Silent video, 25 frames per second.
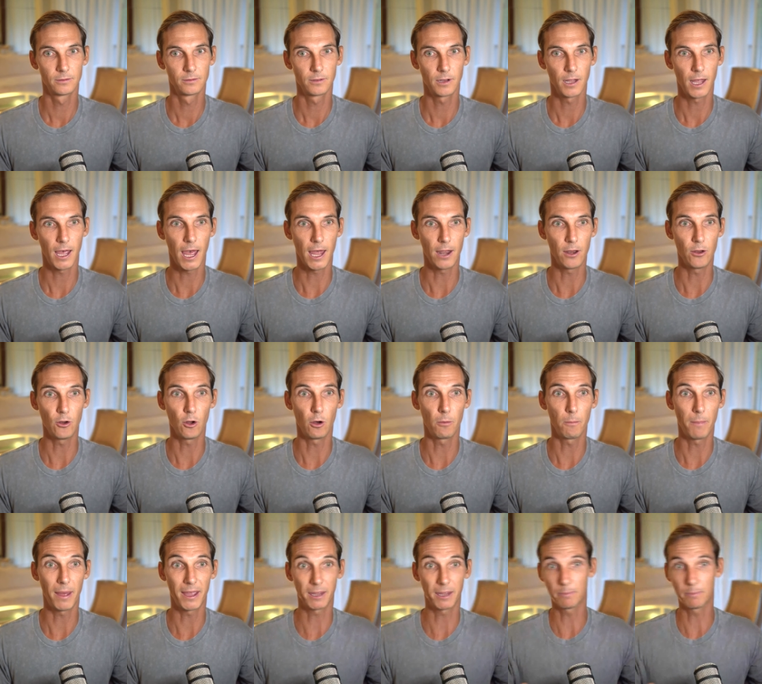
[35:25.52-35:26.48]
and not
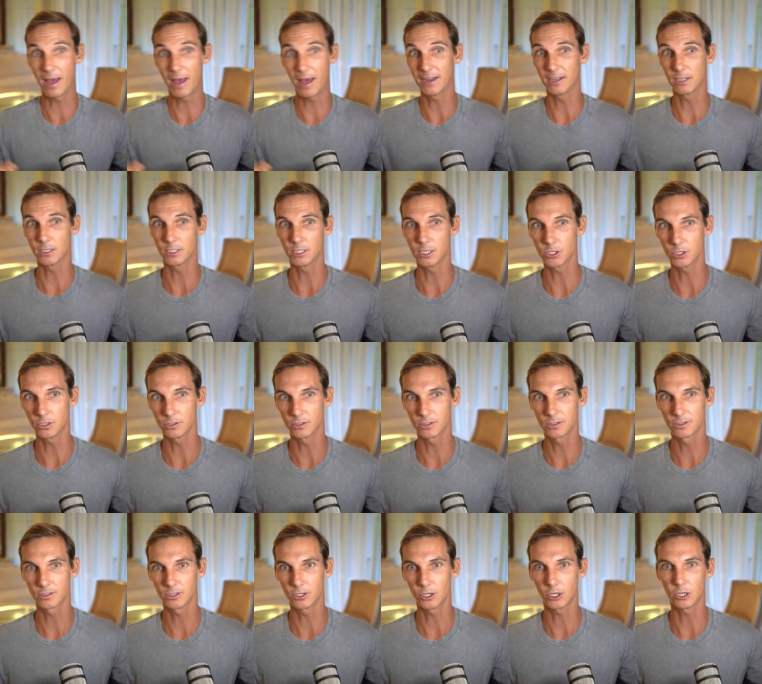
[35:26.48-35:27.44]
make bad
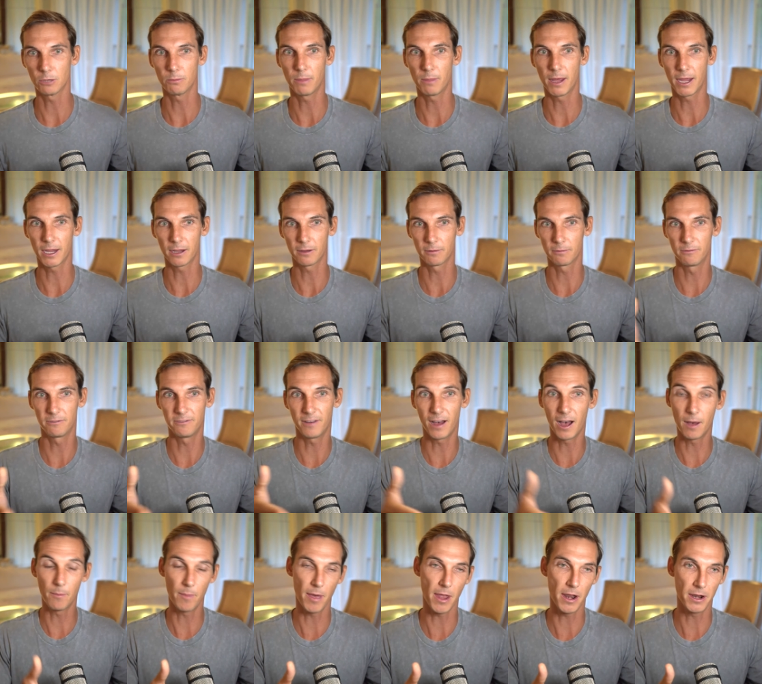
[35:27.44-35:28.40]
decisions. You can make
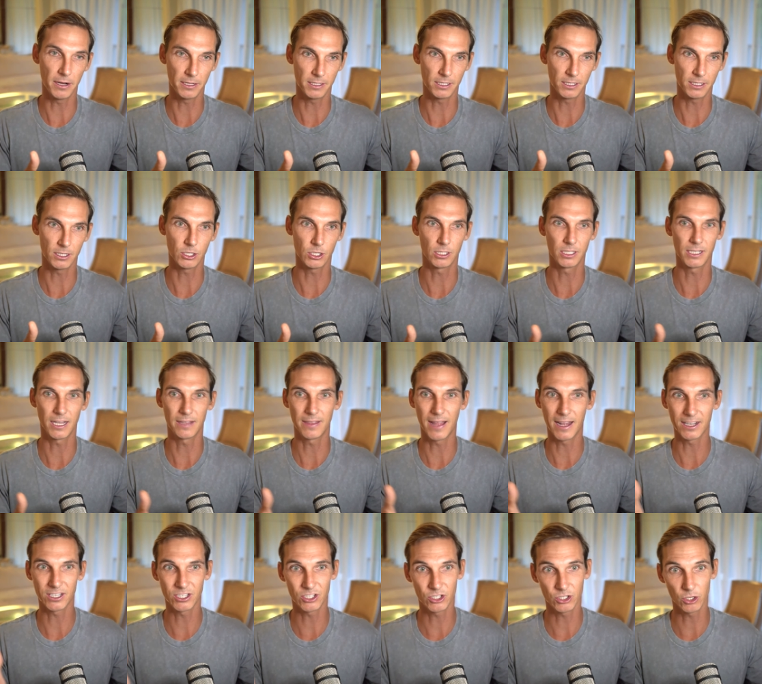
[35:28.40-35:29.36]
far better decisions. And
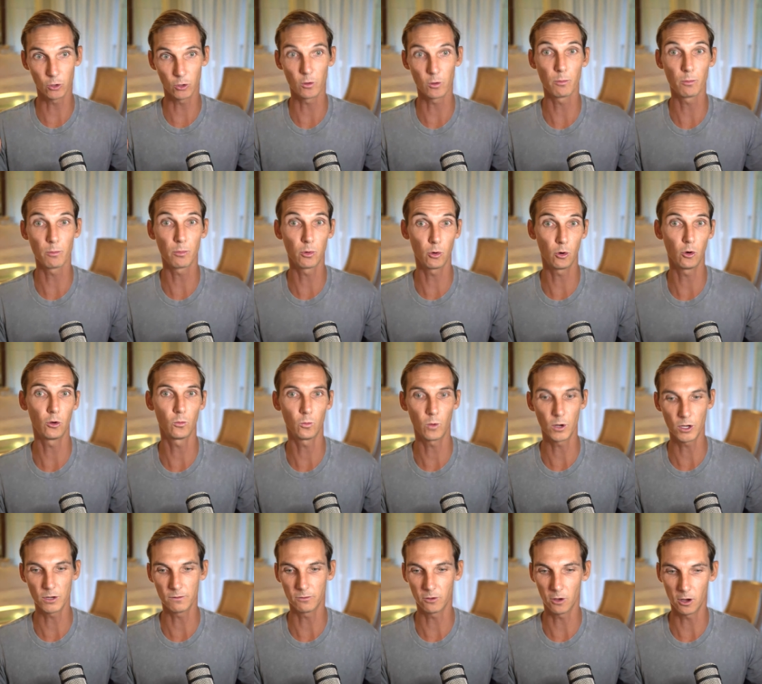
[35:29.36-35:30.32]
that's so important
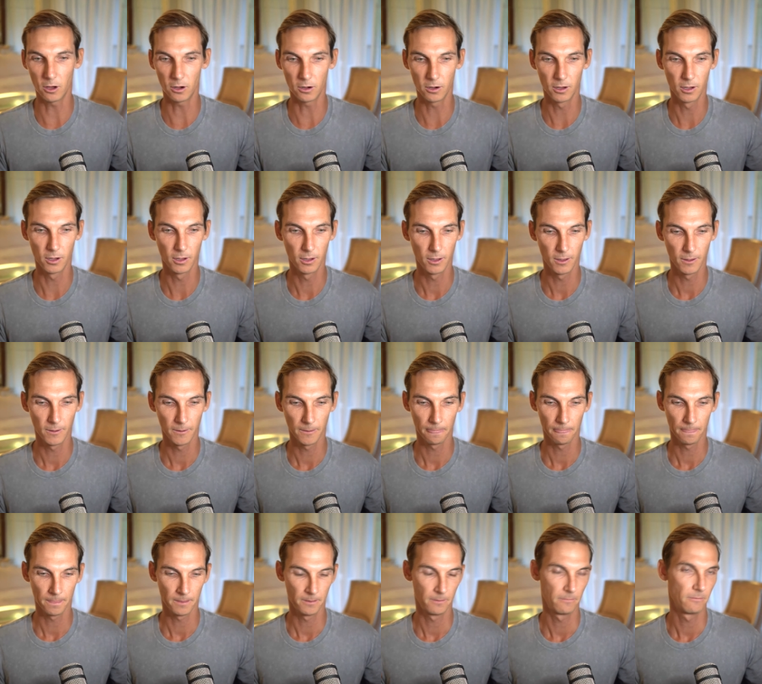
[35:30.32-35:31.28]
when you've got
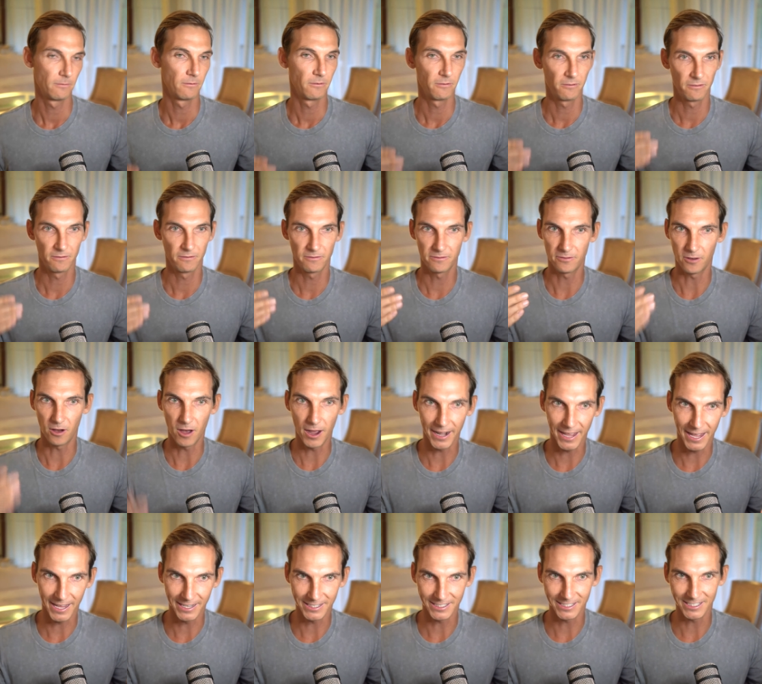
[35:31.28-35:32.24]

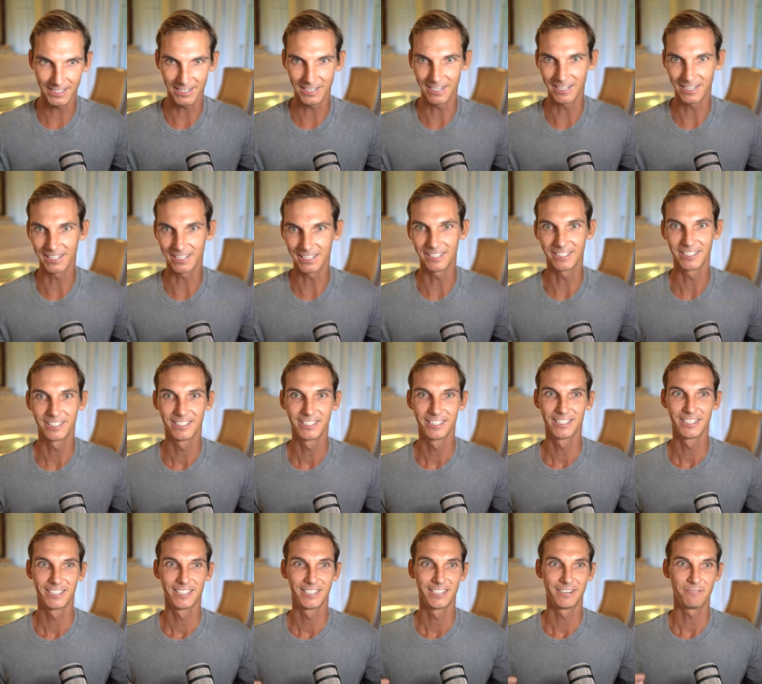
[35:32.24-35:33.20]
financing,
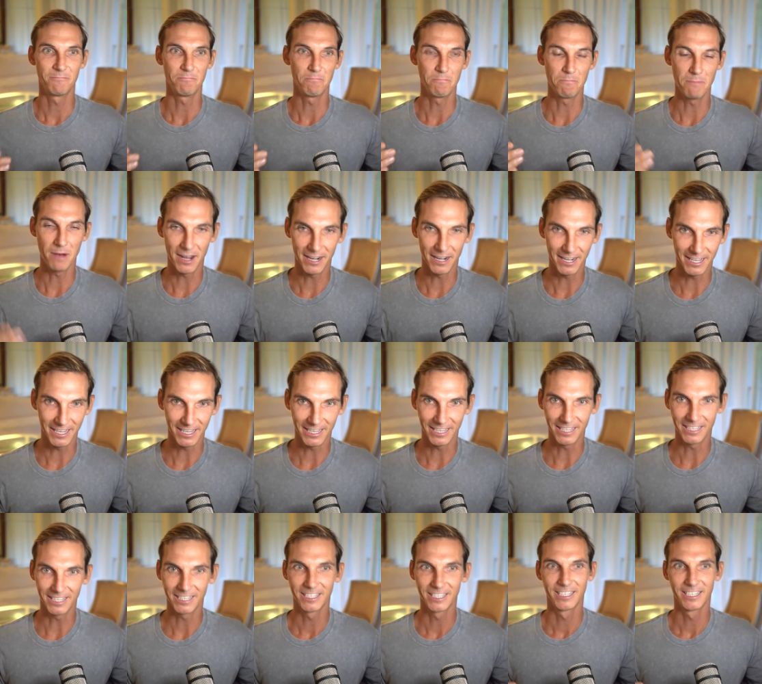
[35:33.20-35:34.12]
money,